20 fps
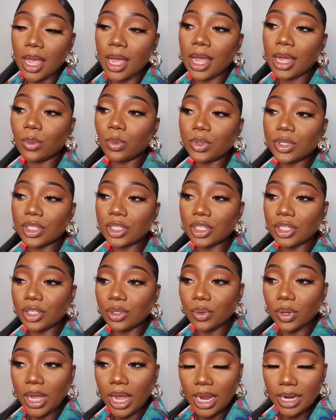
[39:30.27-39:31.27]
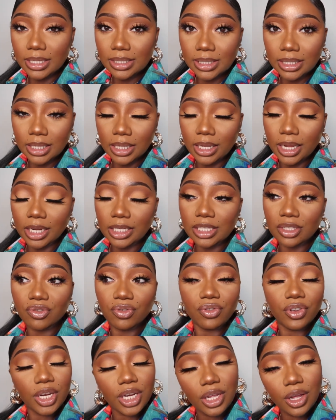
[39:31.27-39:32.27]
I will see you guys in the next
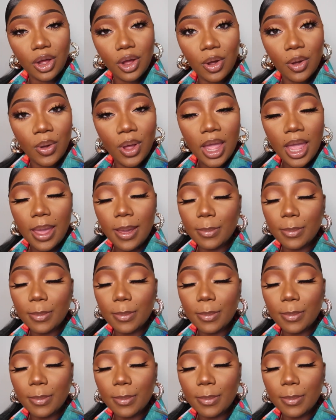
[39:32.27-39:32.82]
video.